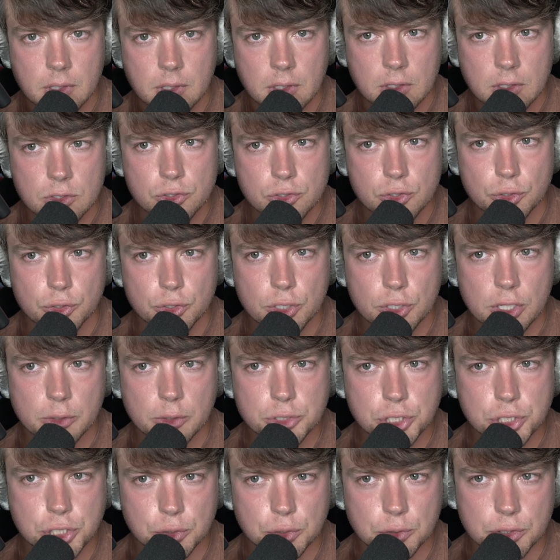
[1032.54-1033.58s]
So you go
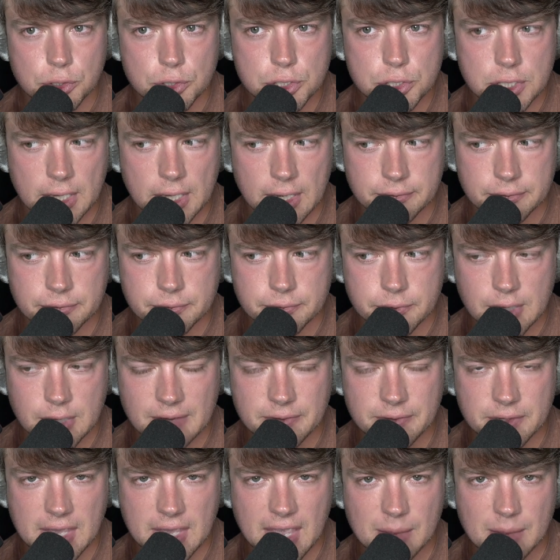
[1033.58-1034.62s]
shoot yourself. You
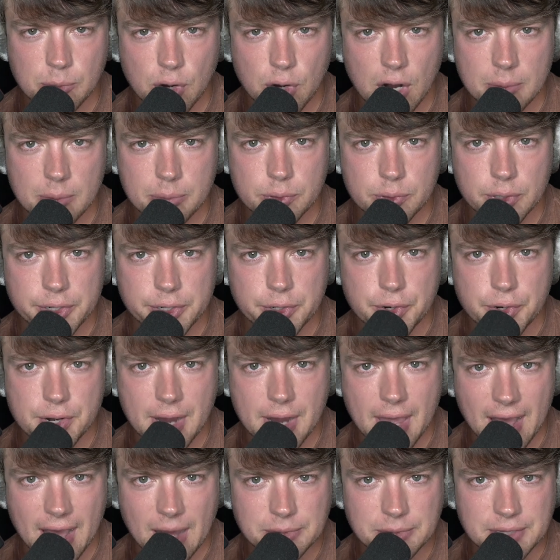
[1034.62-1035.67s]
have the camera operator
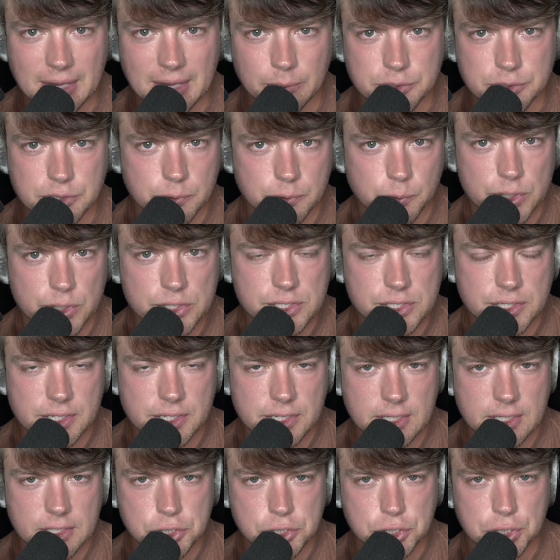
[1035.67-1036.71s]
now, but that was a recent
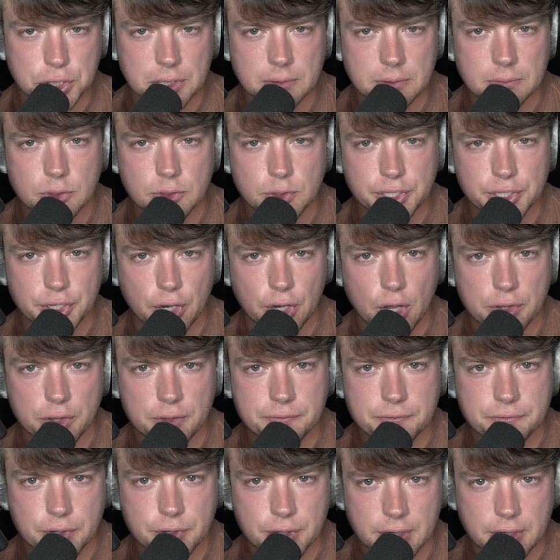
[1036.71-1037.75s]
addition. You get all the
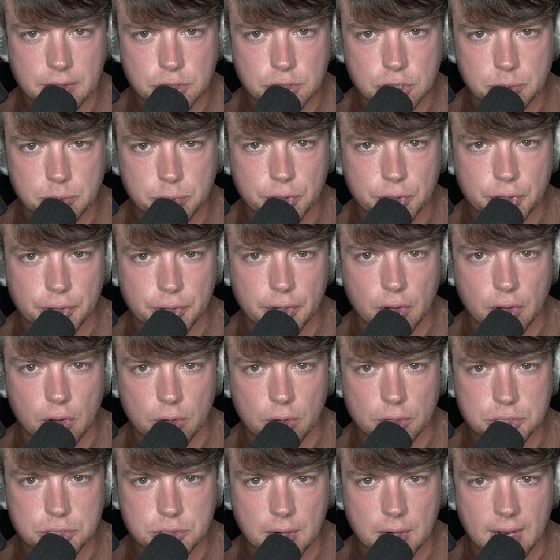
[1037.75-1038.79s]
footage. You put it on a
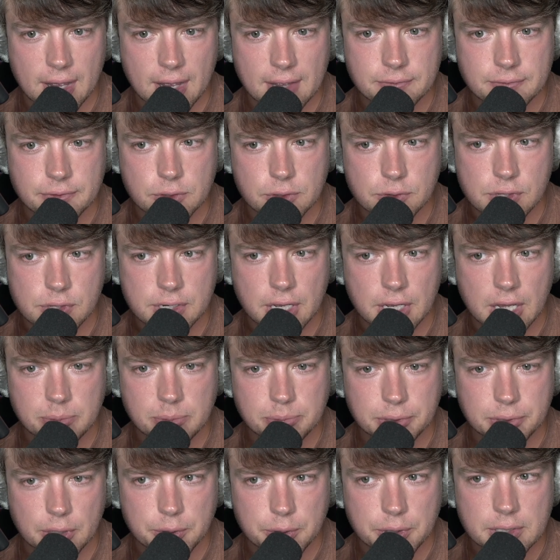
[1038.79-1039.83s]
hard drive. You then
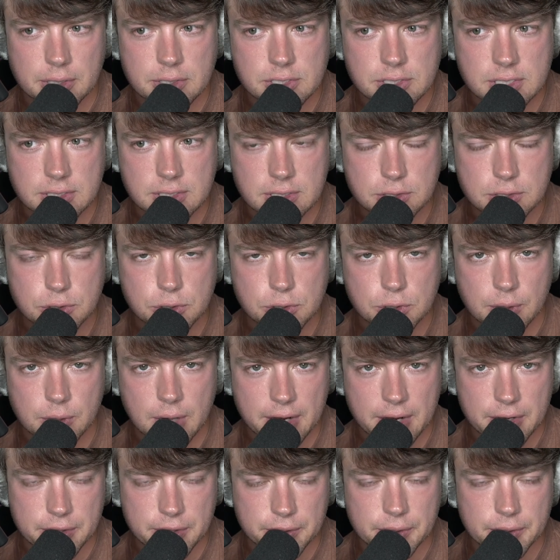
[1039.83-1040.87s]
upload it, send it to your
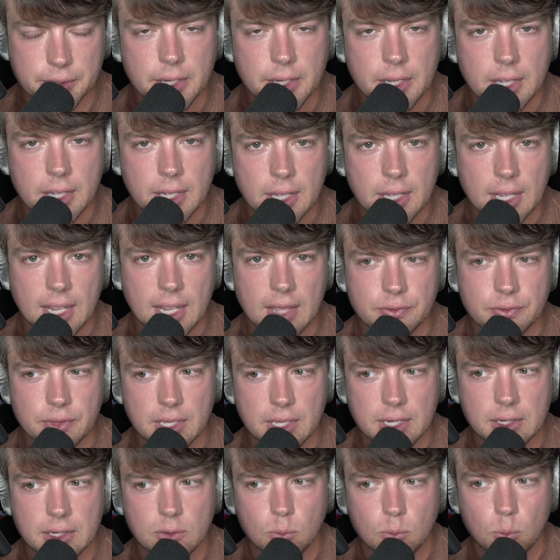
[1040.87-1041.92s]
editor. And
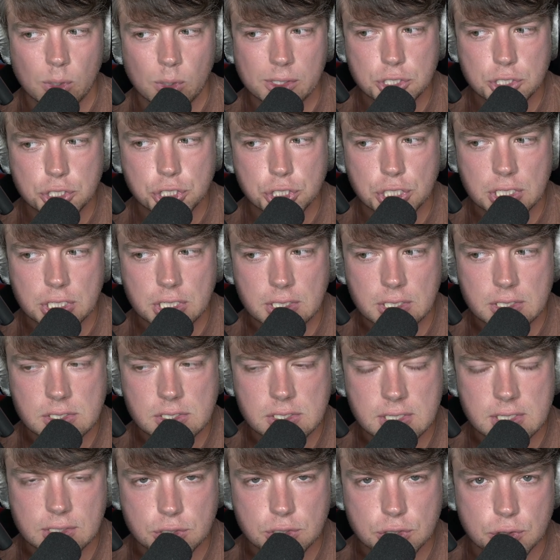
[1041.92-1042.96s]
then once she
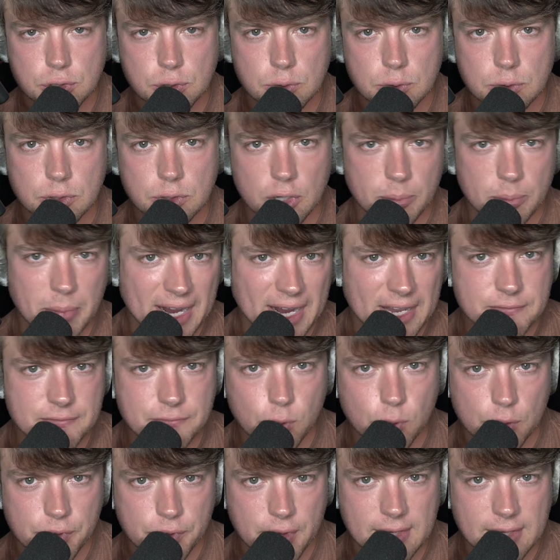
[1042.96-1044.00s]
sends you go back and
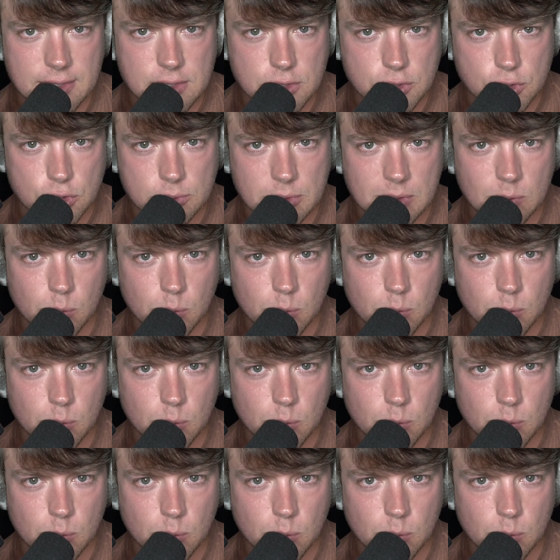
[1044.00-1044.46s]
forth, I assume.